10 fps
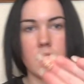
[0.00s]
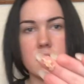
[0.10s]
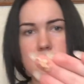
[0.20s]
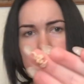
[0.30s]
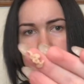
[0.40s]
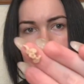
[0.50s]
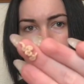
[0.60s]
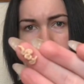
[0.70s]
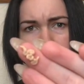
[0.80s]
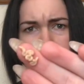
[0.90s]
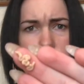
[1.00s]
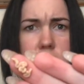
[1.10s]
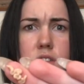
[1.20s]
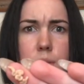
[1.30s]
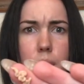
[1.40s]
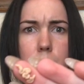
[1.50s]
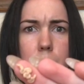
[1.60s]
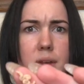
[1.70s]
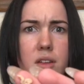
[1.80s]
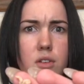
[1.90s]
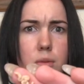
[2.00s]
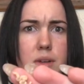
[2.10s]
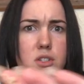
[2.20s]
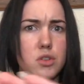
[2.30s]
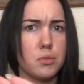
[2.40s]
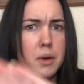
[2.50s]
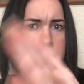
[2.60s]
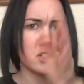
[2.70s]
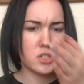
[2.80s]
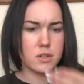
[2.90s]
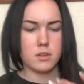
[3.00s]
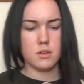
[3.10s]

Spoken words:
I just have this much, and that's honestly probably a little bit too much.